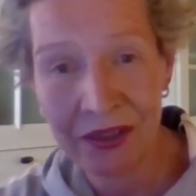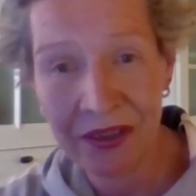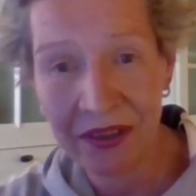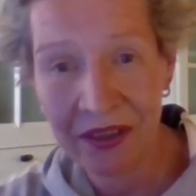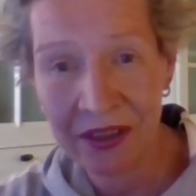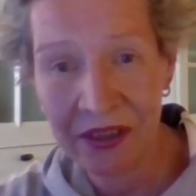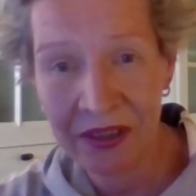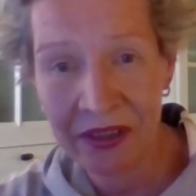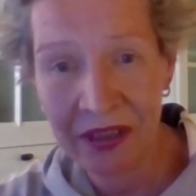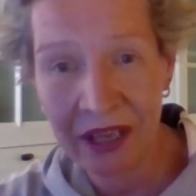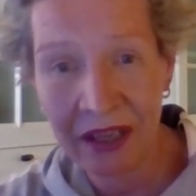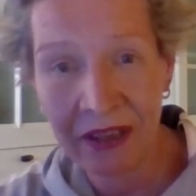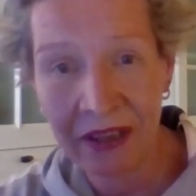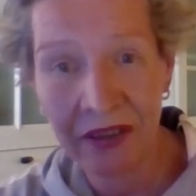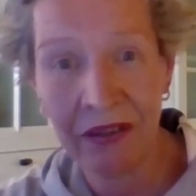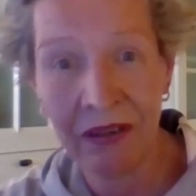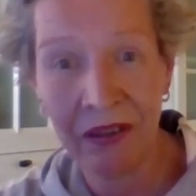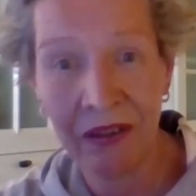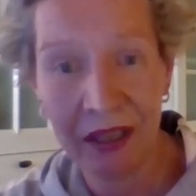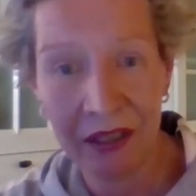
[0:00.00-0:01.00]
There's a
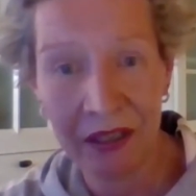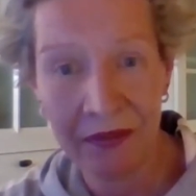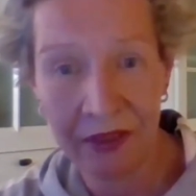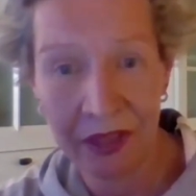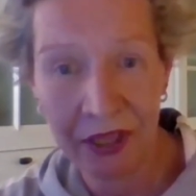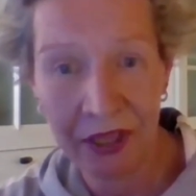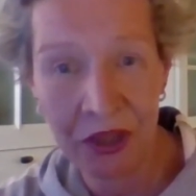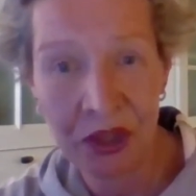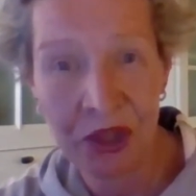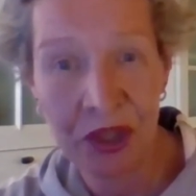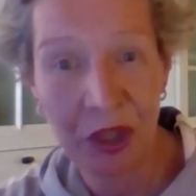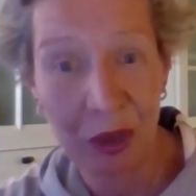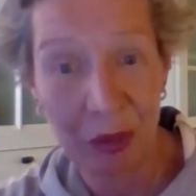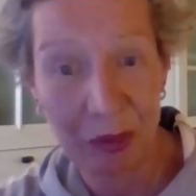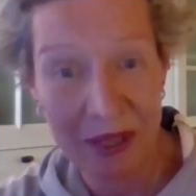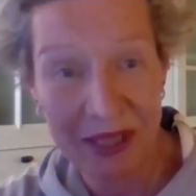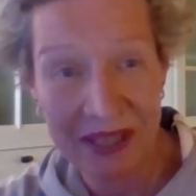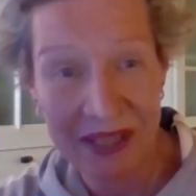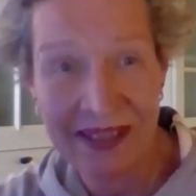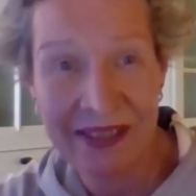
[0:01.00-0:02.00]
lot of digital
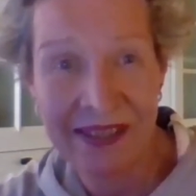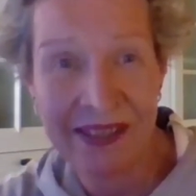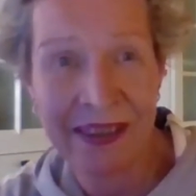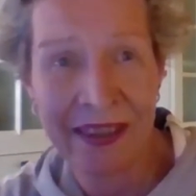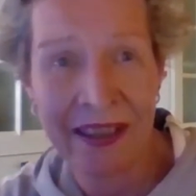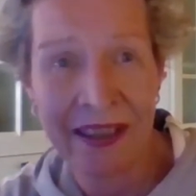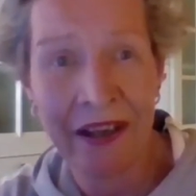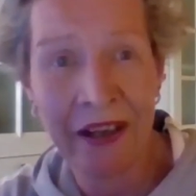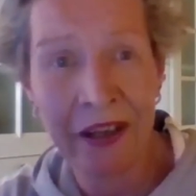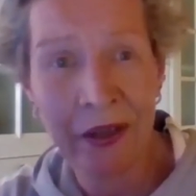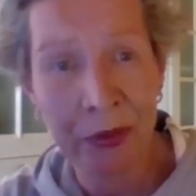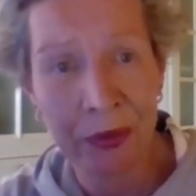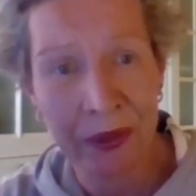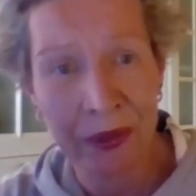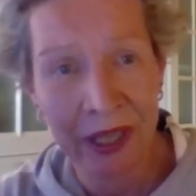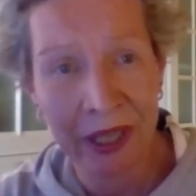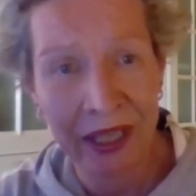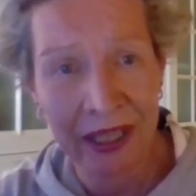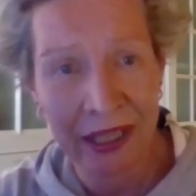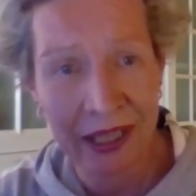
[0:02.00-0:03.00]
business that are
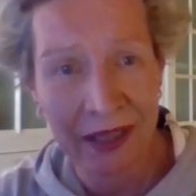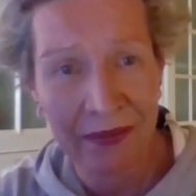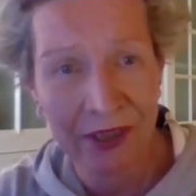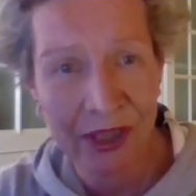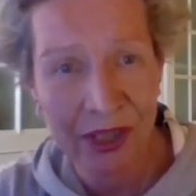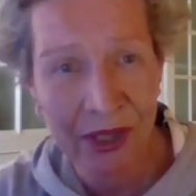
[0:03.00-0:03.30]
creative,